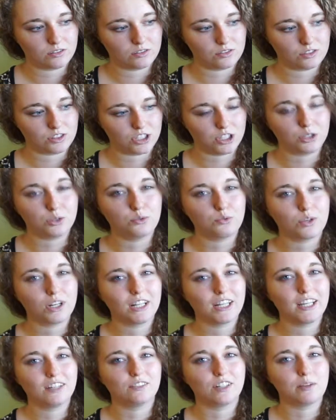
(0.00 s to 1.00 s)
to
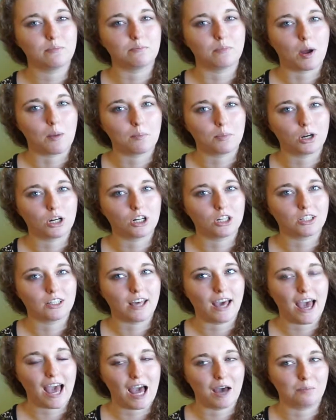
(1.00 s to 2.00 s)
really remember the
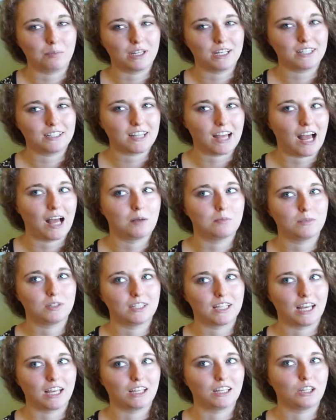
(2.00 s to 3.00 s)
happy times
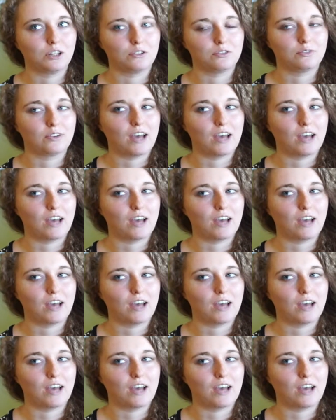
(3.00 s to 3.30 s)
that you've